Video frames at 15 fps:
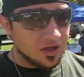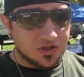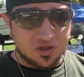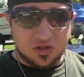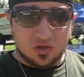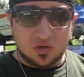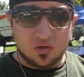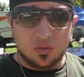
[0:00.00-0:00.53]

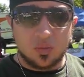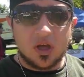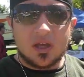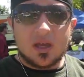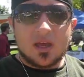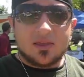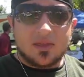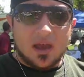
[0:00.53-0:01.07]
tube
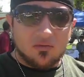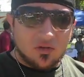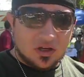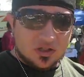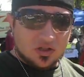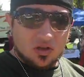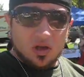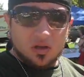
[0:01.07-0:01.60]
that
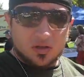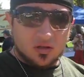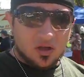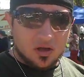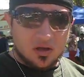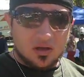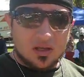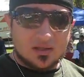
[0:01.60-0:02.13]
runs along
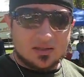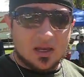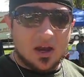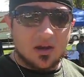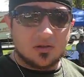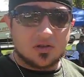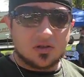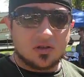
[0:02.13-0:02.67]
the
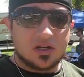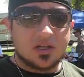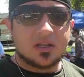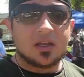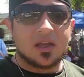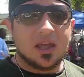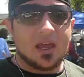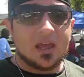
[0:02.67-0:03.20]
entire tree,
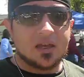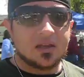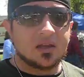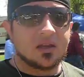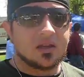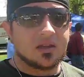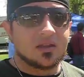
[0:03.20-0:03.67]
and